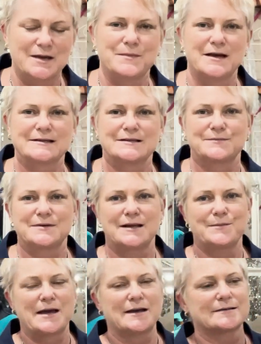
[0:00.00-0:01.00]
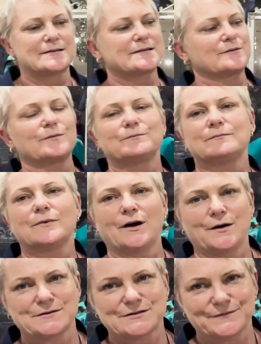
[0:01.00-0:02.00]
Mouse and Minnie Mouse. Oh,
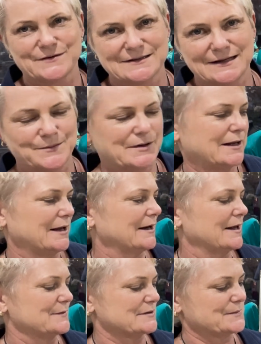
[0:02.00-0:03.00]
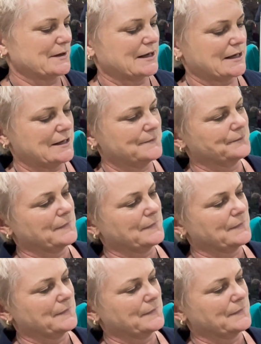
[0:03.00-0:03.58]
I was obviously Minnie and he was Mickey.